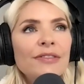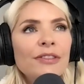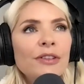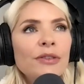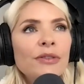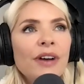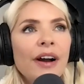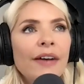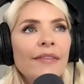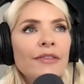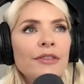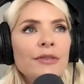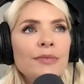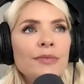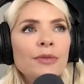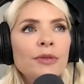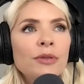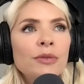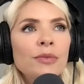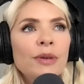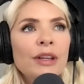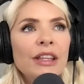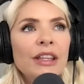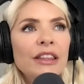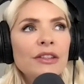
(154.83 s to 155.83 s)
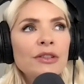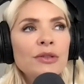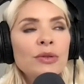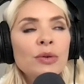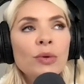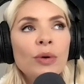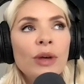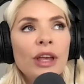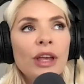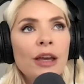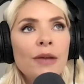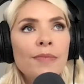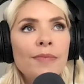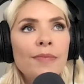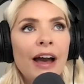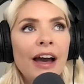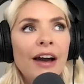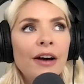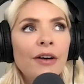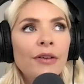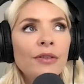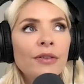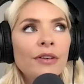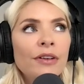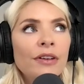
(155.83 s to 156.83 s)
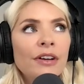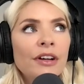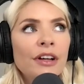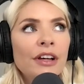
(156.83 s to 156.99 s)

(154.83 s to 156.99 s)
feel comfortable with talking about,